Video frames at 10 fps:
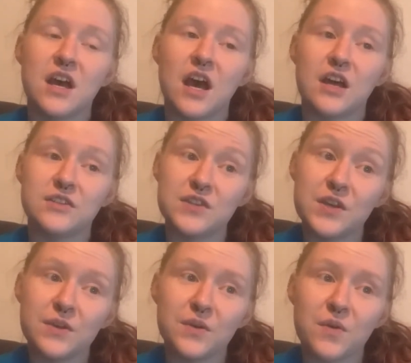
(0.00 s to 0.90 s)
uh,
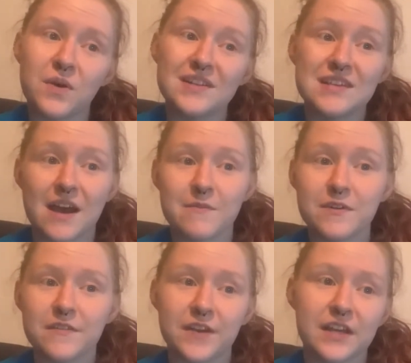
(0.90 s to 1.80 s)
two, Time
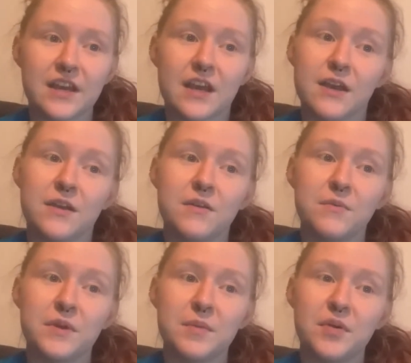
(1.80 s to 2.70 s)
for a Vacay.
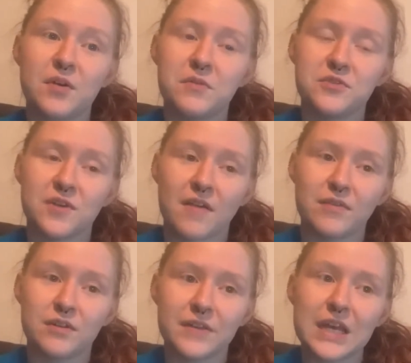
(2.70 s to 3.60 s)
Read a book with
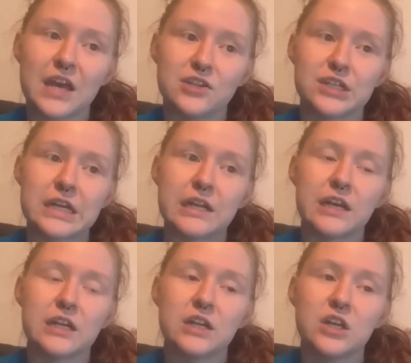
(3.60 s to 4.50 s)
Traveler Vacation in it.